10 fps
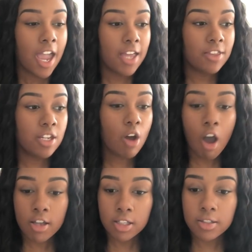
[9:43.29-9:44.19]
and then
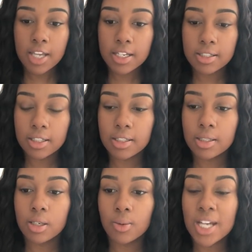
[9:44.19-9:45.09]
also take into
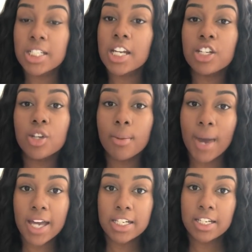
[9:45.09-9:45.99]
consideration that your
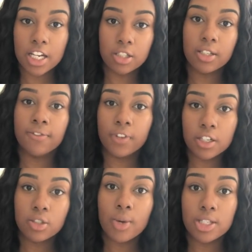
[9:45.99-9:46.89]
body naturally
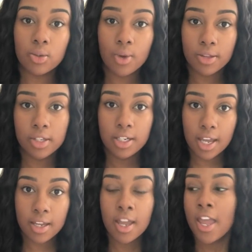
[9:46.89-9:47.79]
fluctuates throughout the
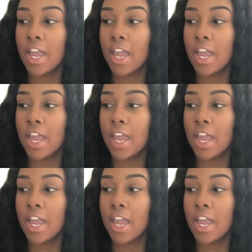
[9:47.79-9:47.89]
day.